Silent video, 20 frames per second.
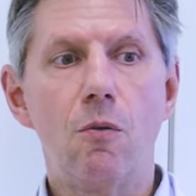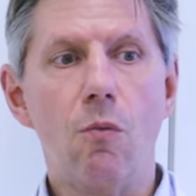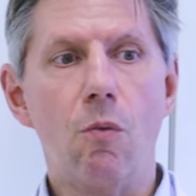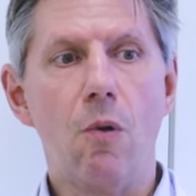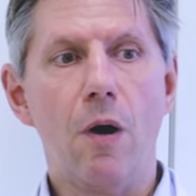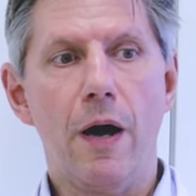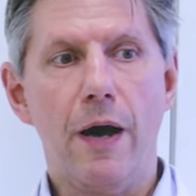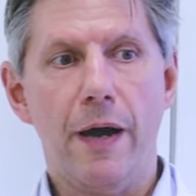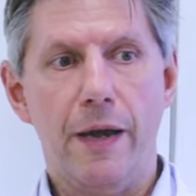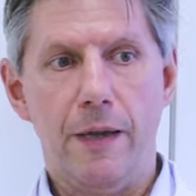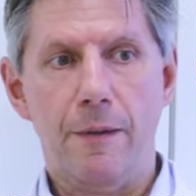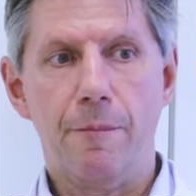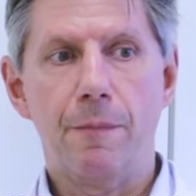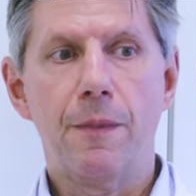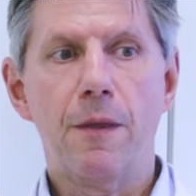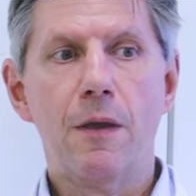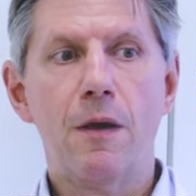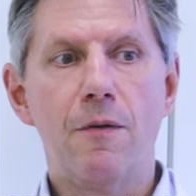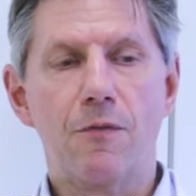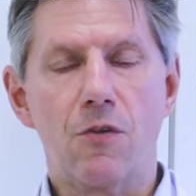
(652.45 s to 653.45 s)
Why?
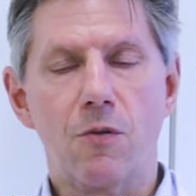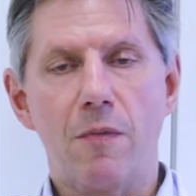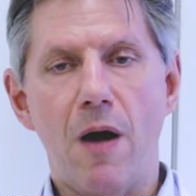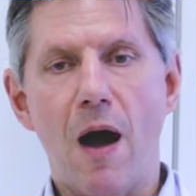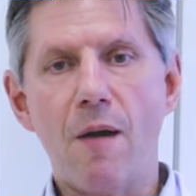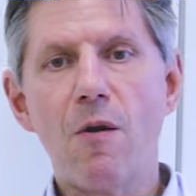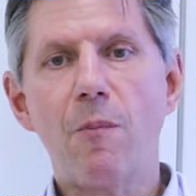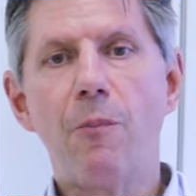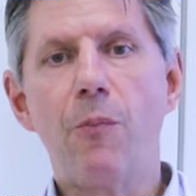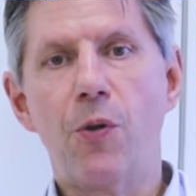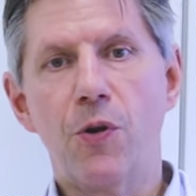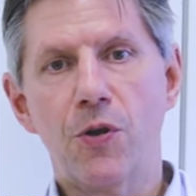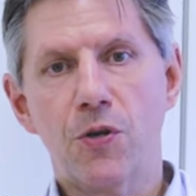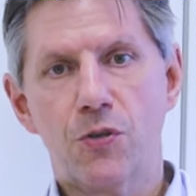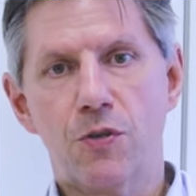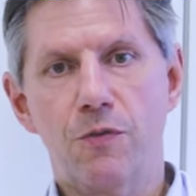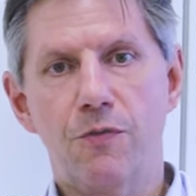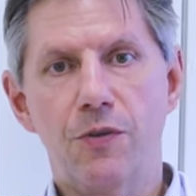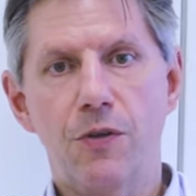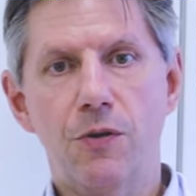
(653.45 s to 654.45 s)
From our
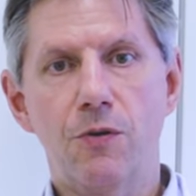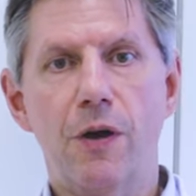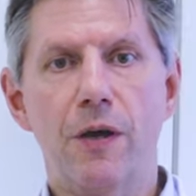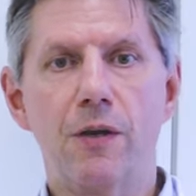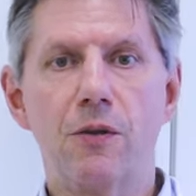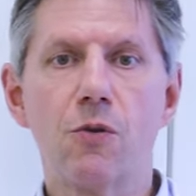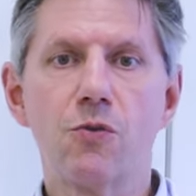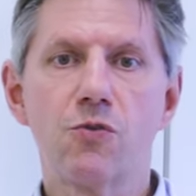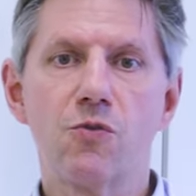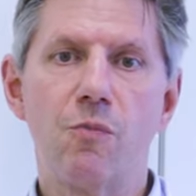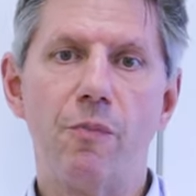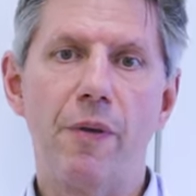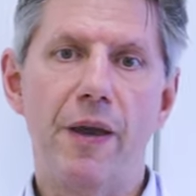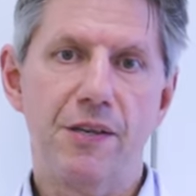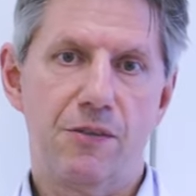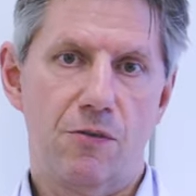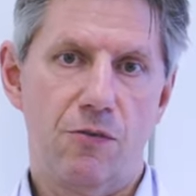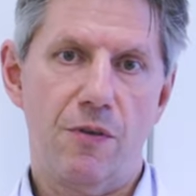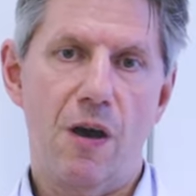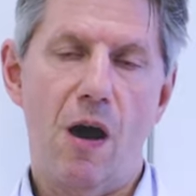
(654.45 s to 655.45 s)
point of view and also
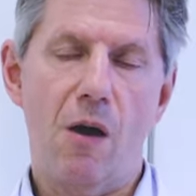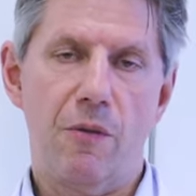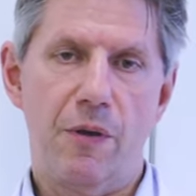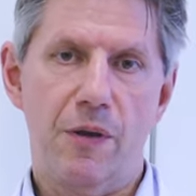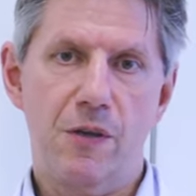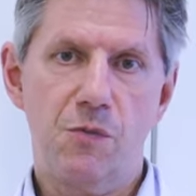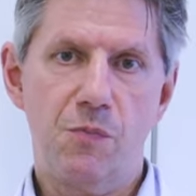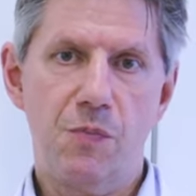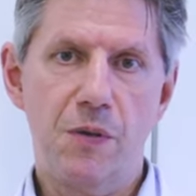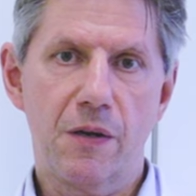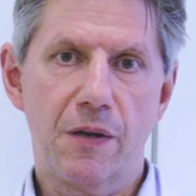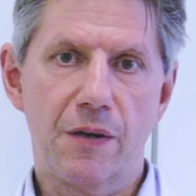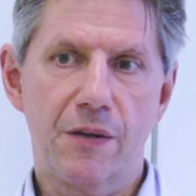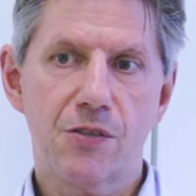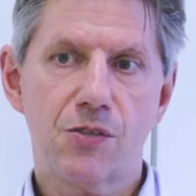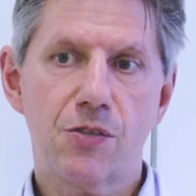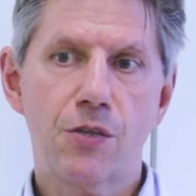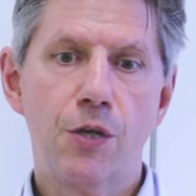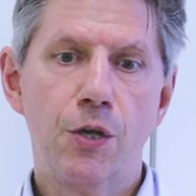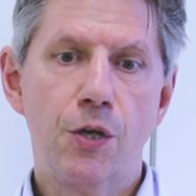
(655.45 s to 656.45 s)
based on our
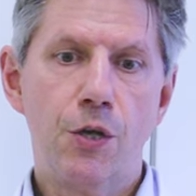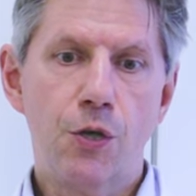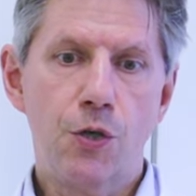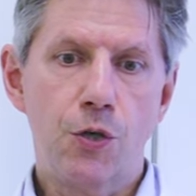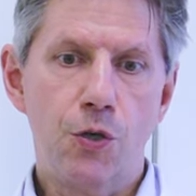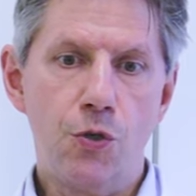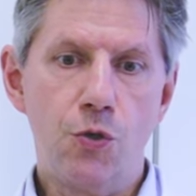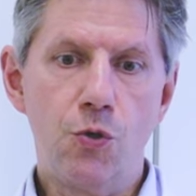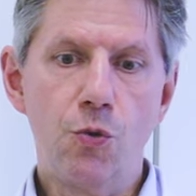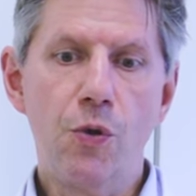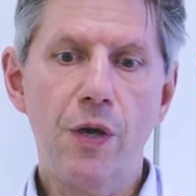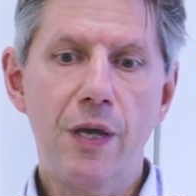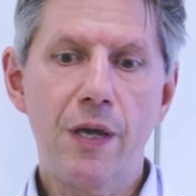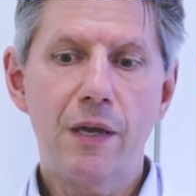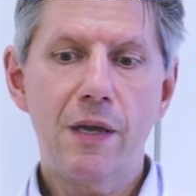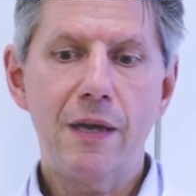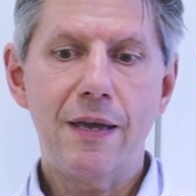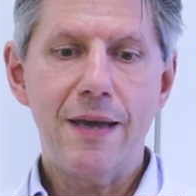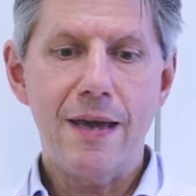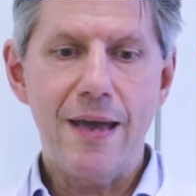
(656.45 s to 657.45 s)
experience,
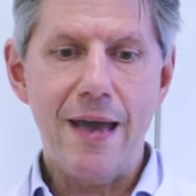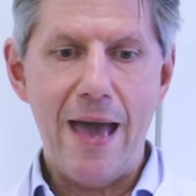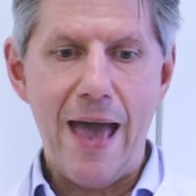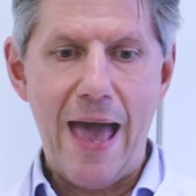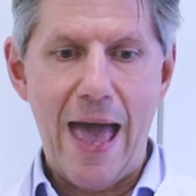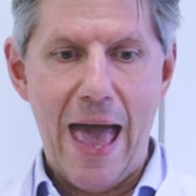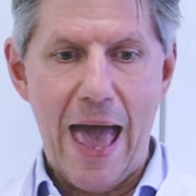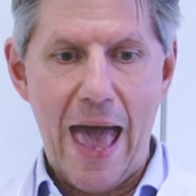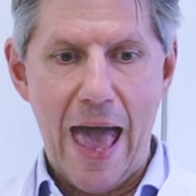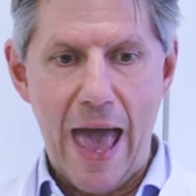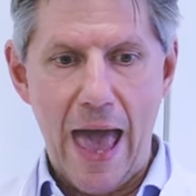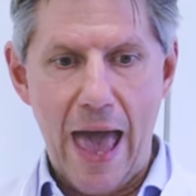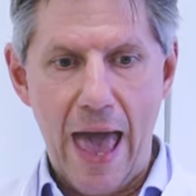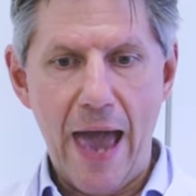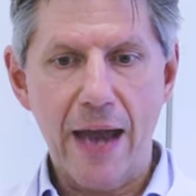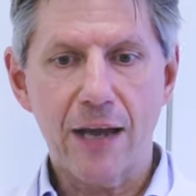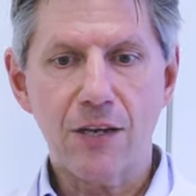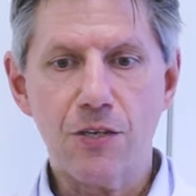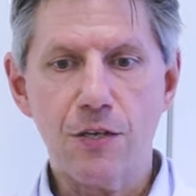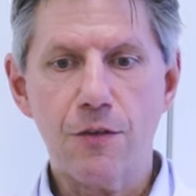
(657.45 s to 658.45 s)
doing
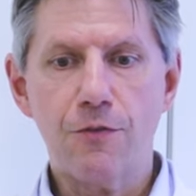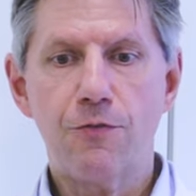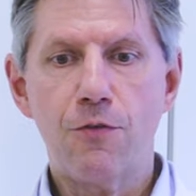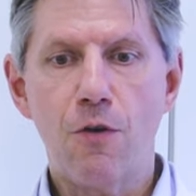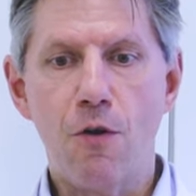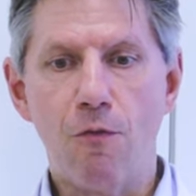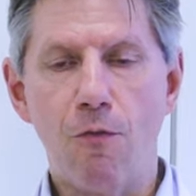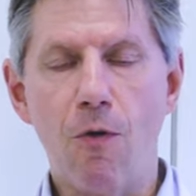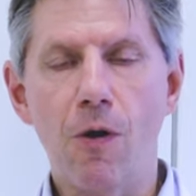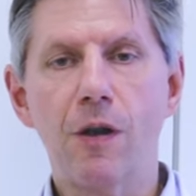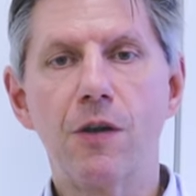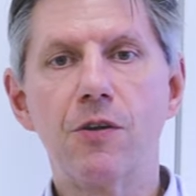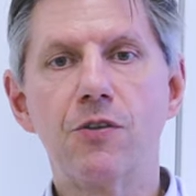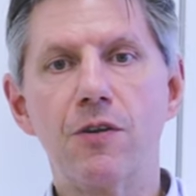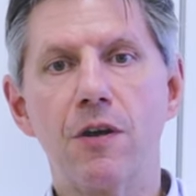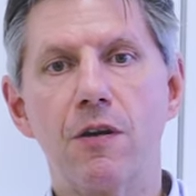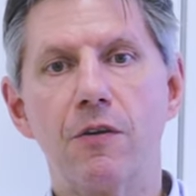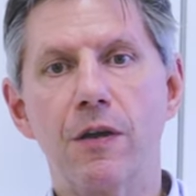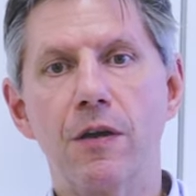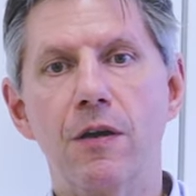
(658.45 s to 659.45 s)
active
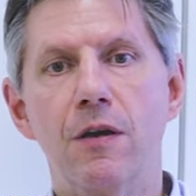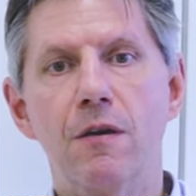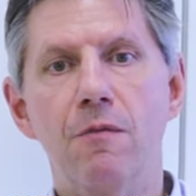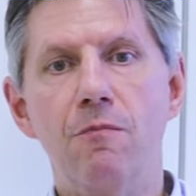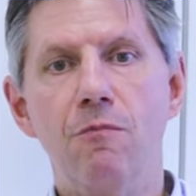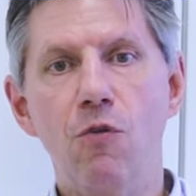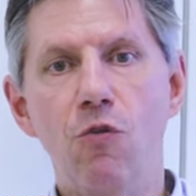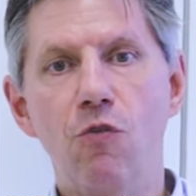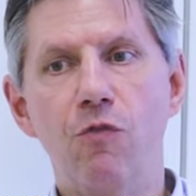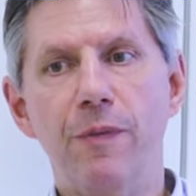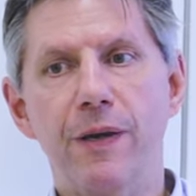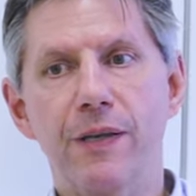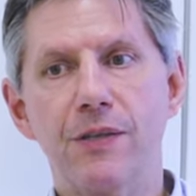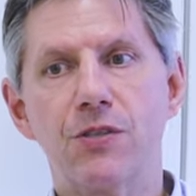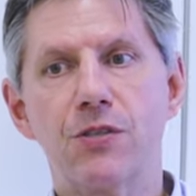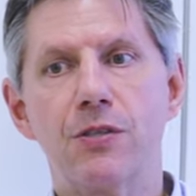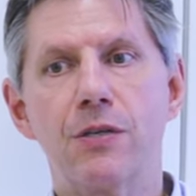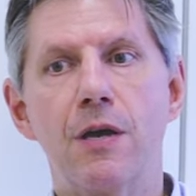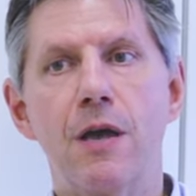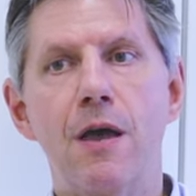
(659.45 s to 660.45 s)
voluntary
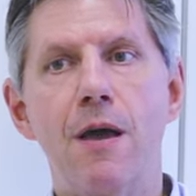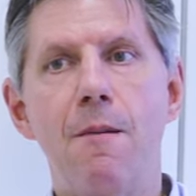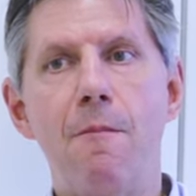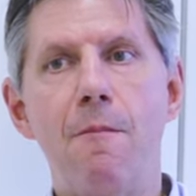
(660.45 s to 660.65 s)
movements